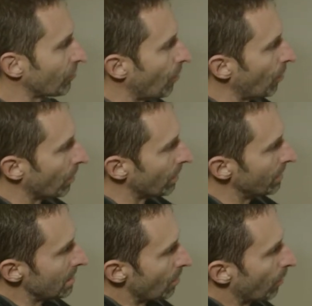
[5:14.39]
or
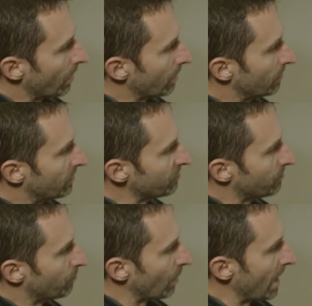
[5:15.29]
where this
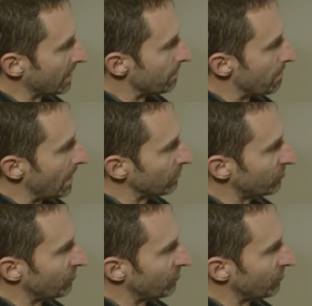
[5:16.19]
bracket mounts